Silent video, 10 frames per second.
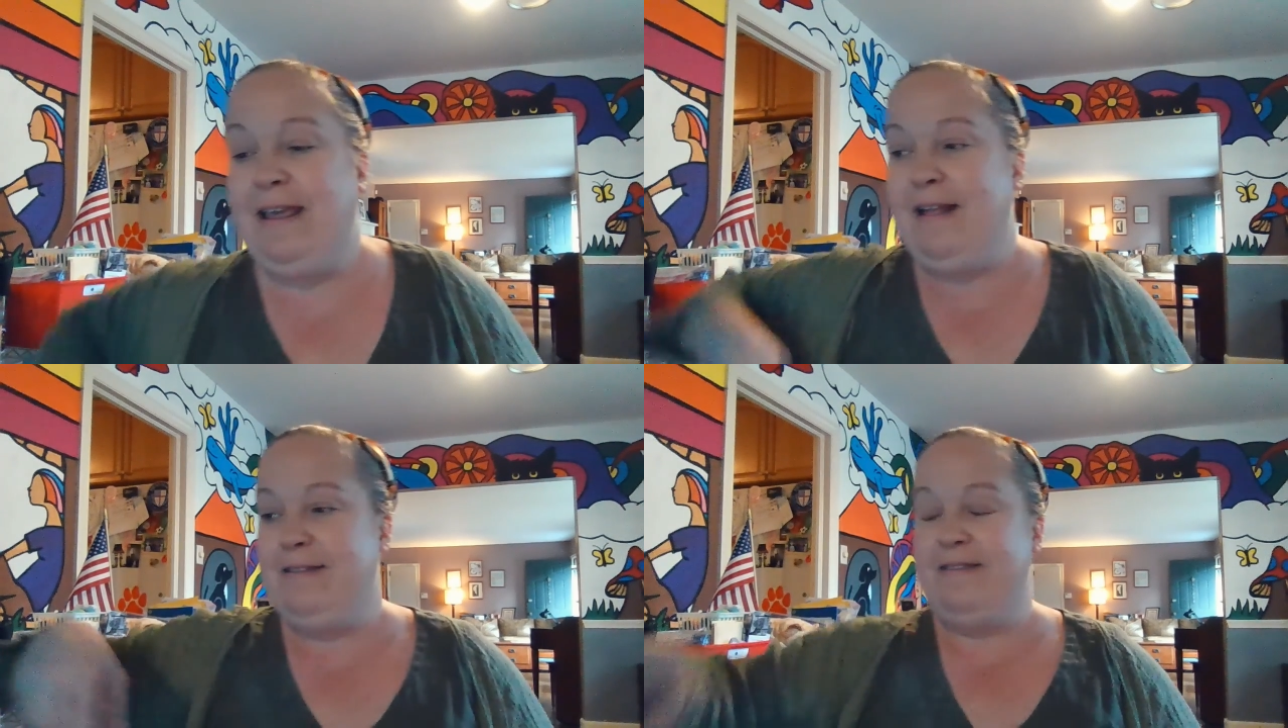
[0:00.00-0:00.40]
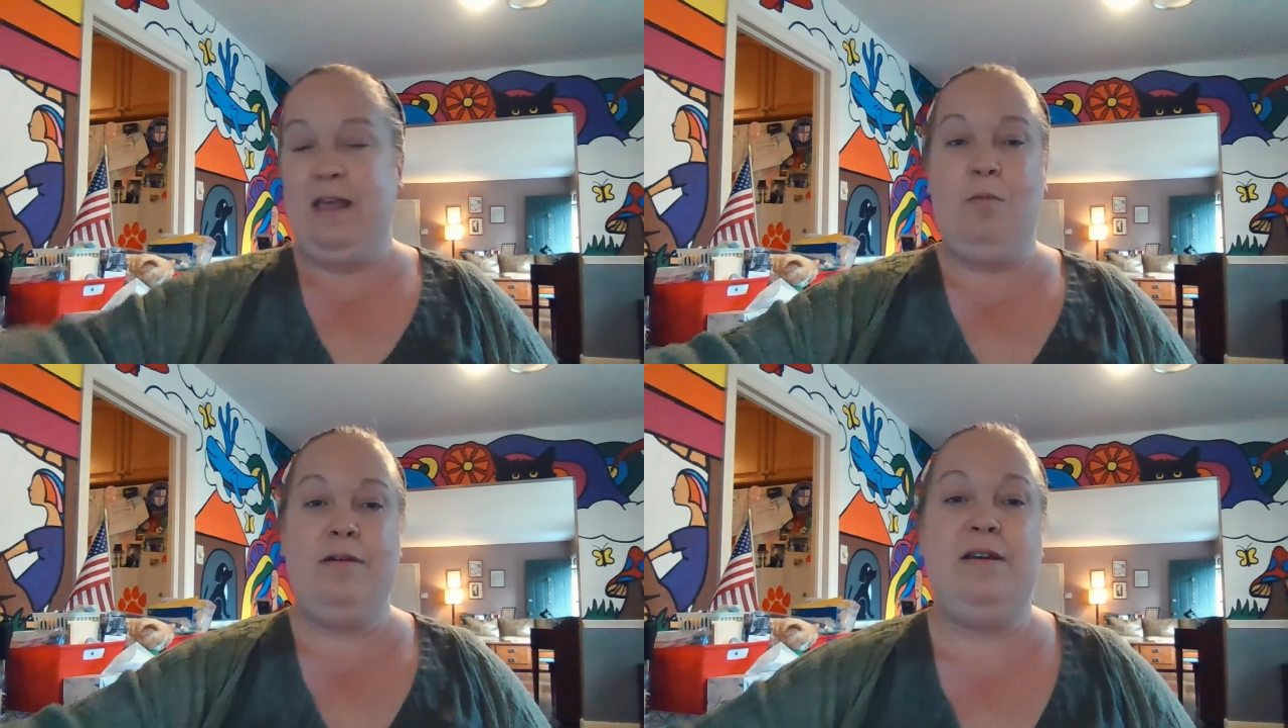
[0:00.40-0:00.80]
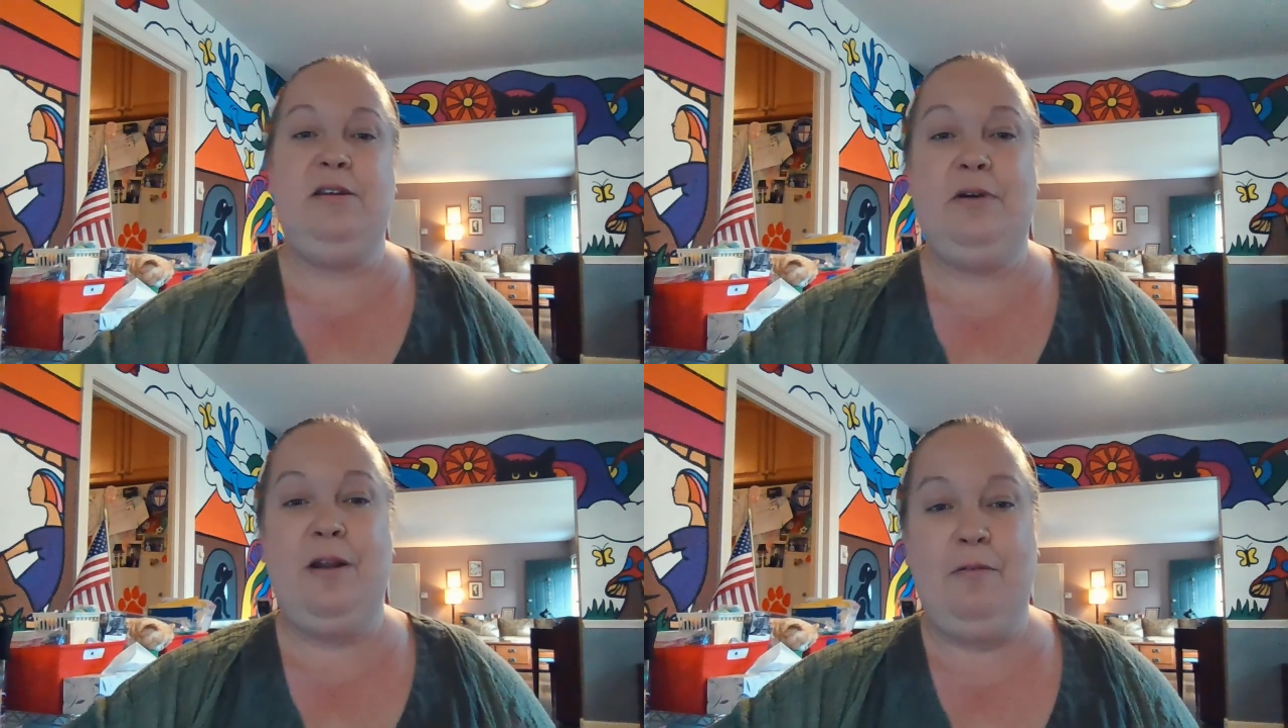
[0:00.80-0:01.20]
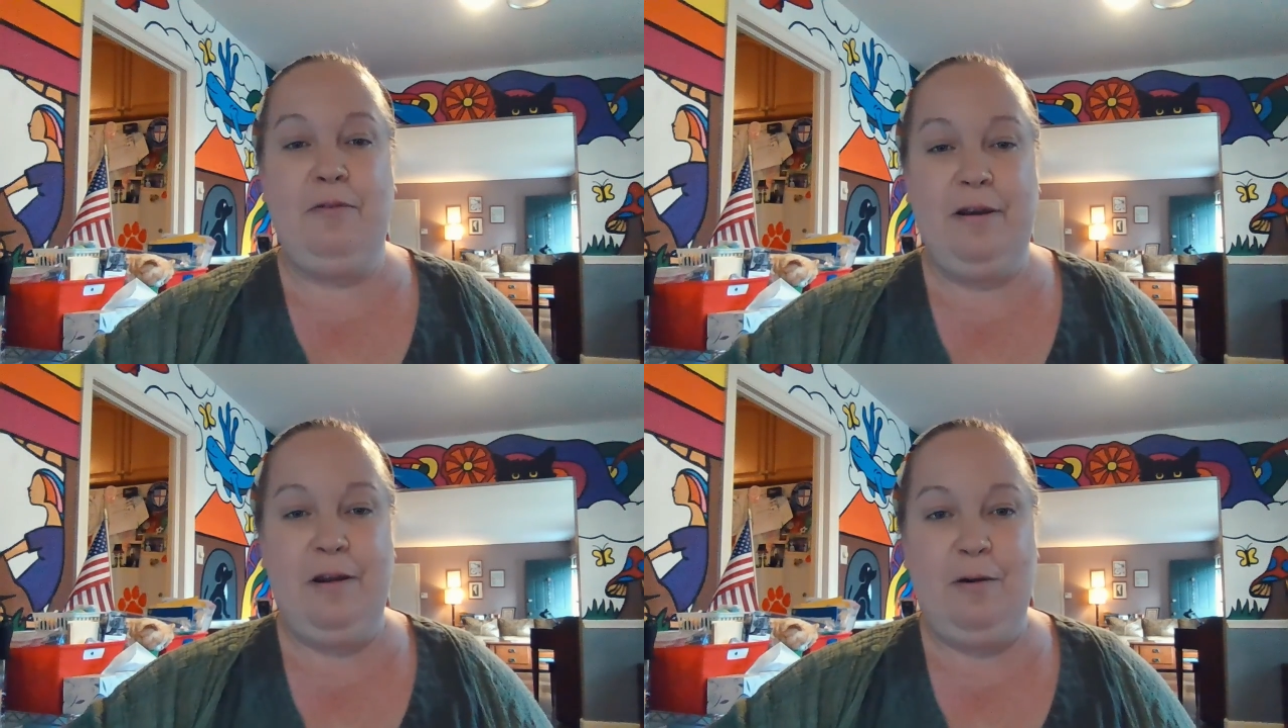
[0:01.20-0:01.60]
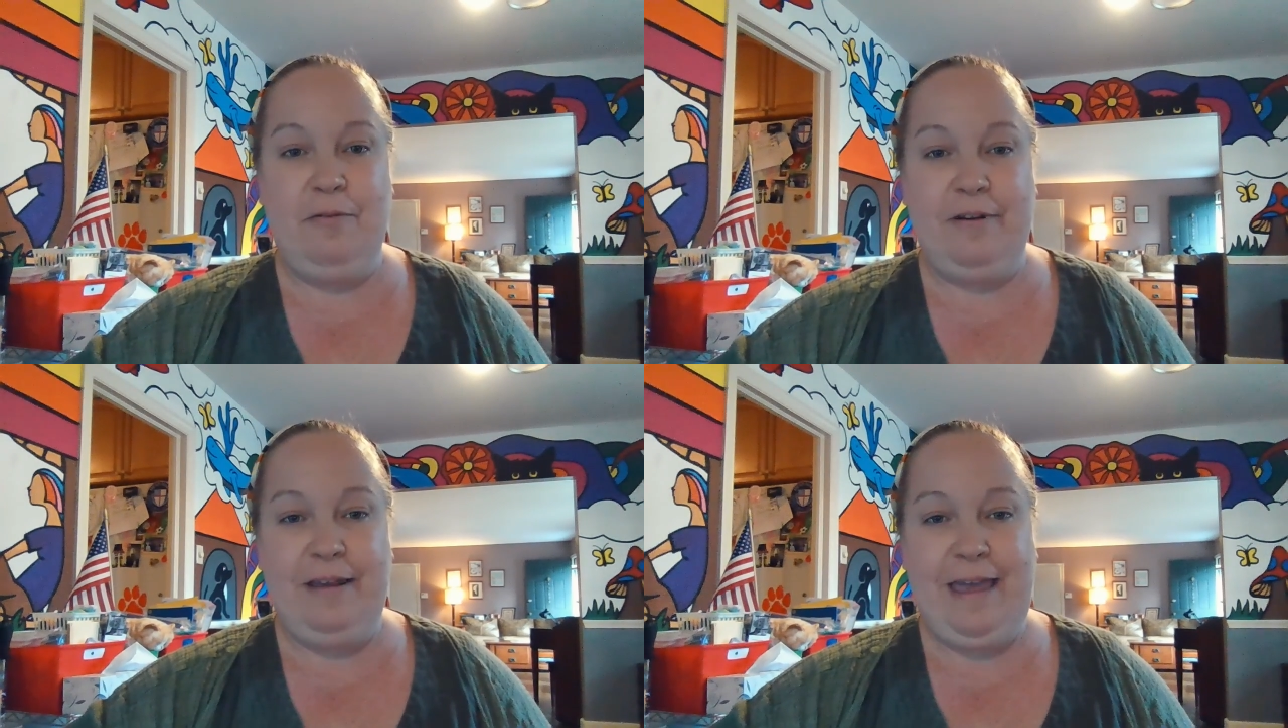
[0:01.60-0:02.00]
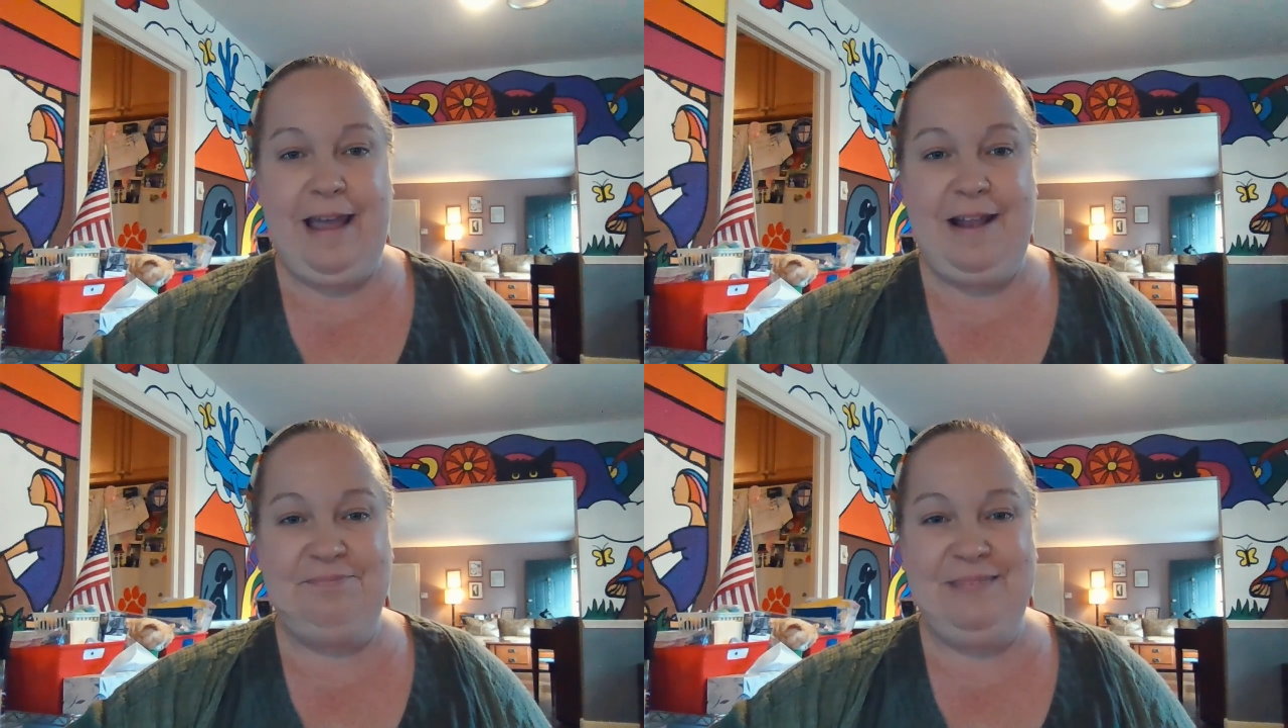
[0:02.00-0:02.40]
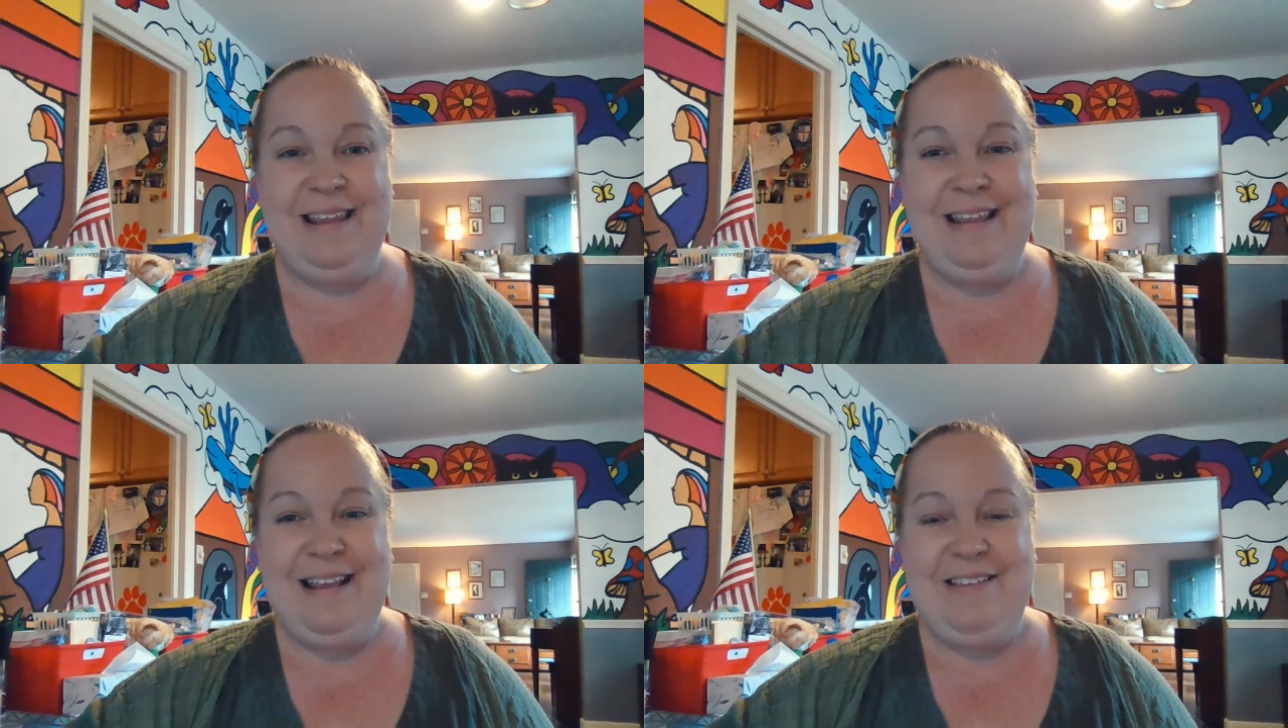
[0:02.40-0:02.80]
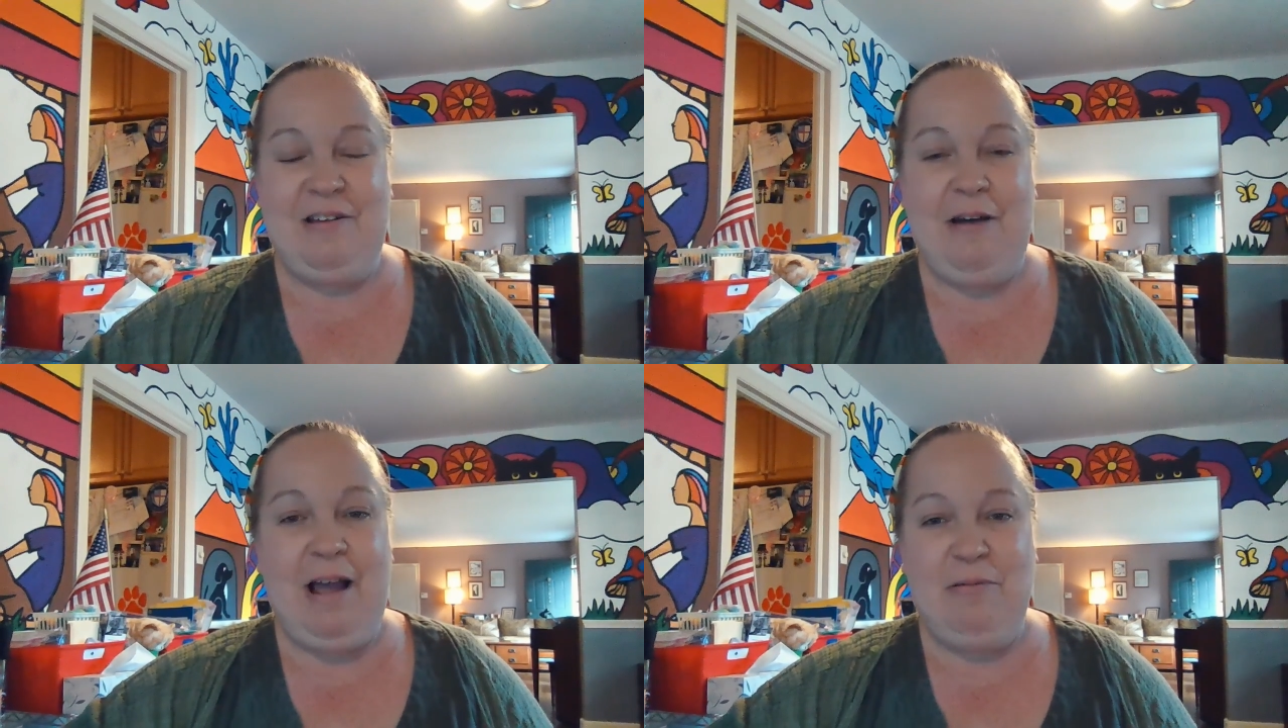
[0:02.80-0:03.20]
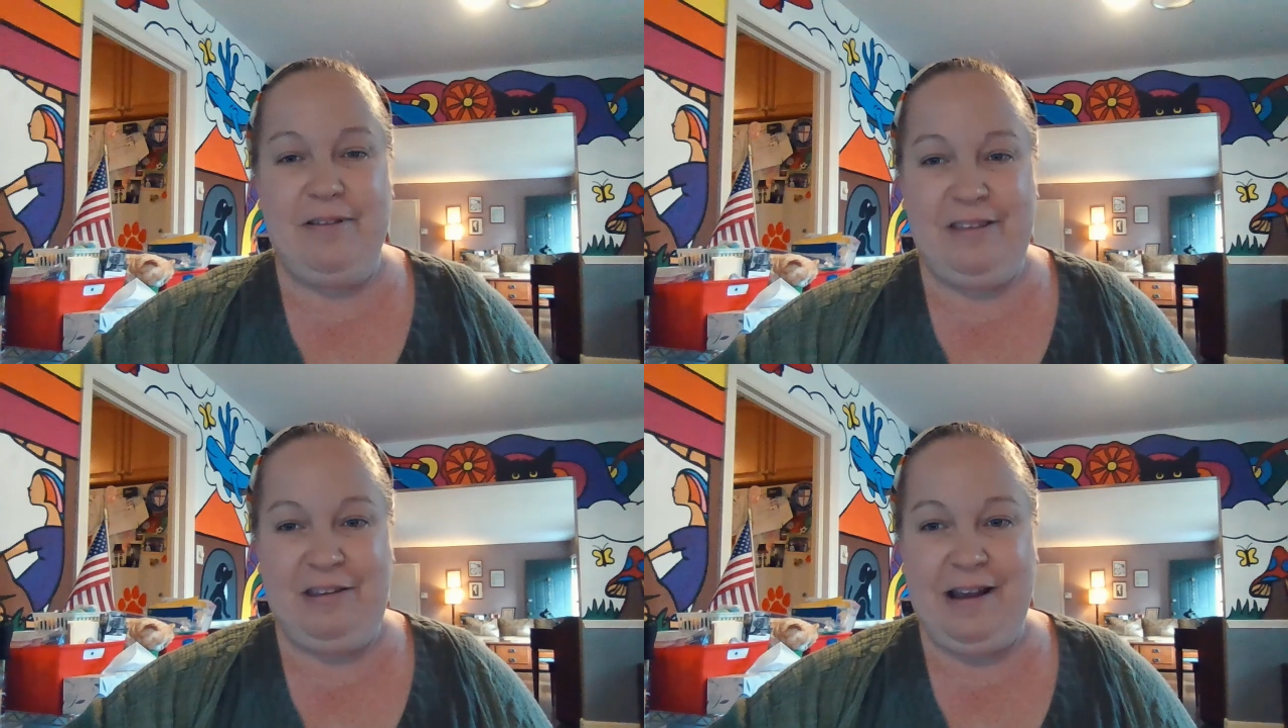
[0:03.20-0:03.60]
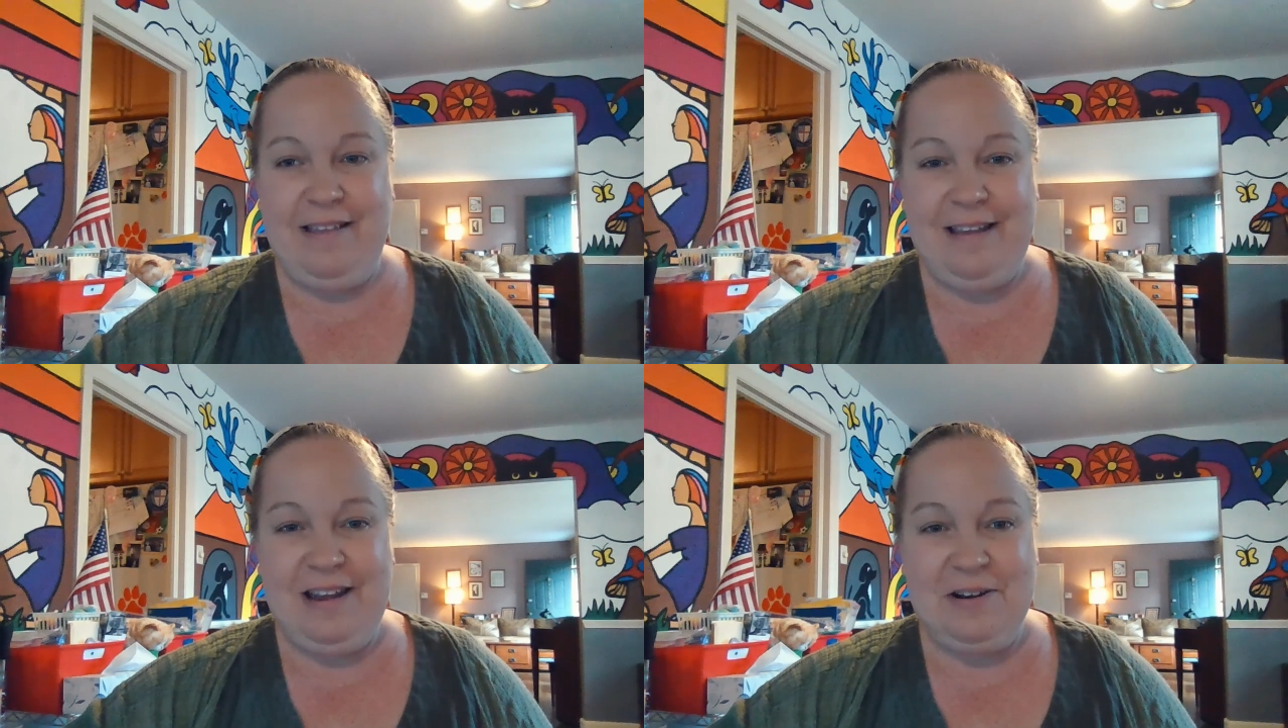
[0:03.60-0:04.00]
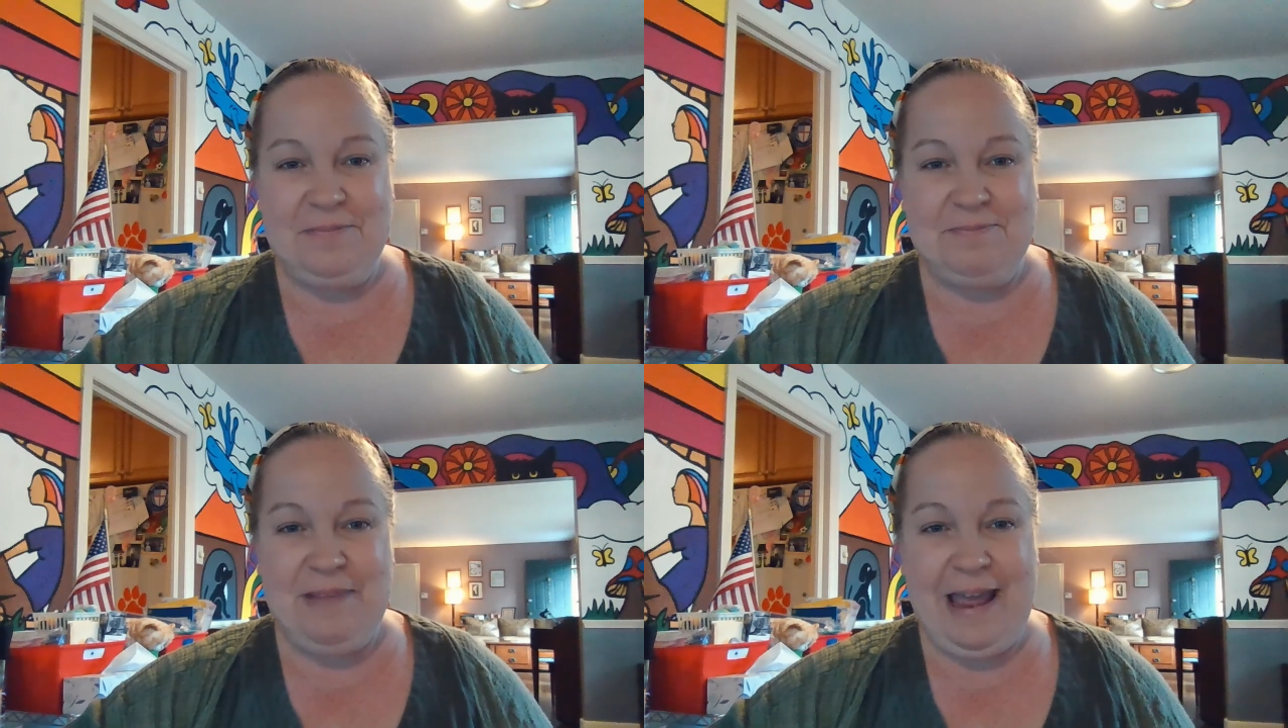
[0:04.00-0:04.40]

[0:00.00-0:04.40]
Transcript: that they want to do it over and over again. So I will see you guys later. Bye.